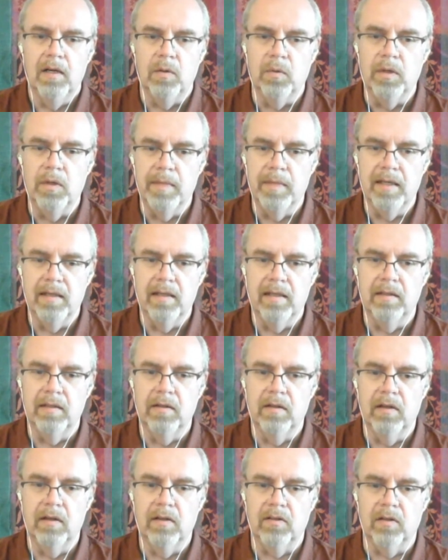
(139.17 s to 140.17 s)
we
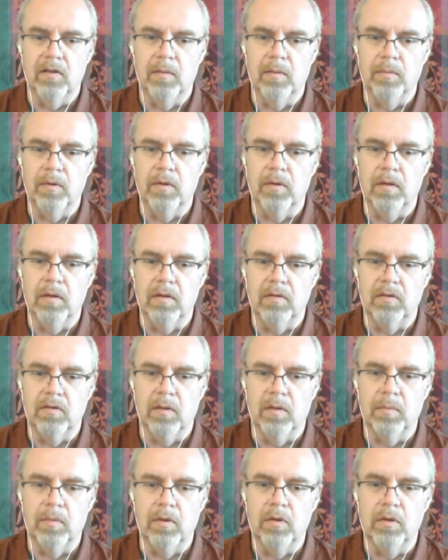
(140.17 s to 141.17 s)
made uh, some
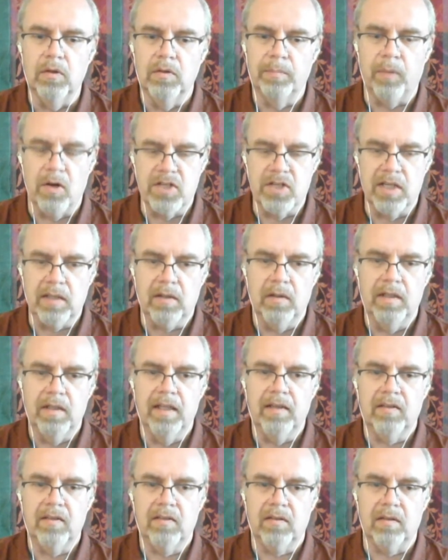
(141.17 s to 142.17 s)
some good project
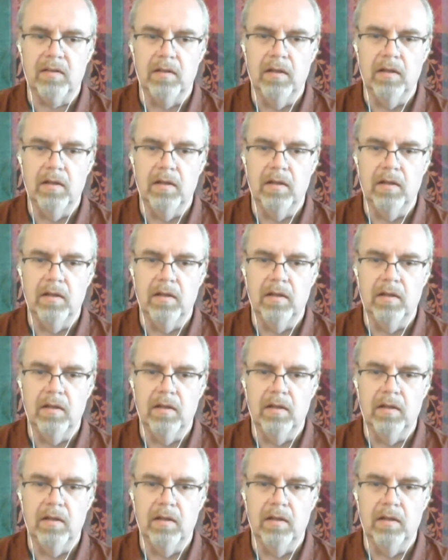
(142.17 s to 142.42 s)
on it,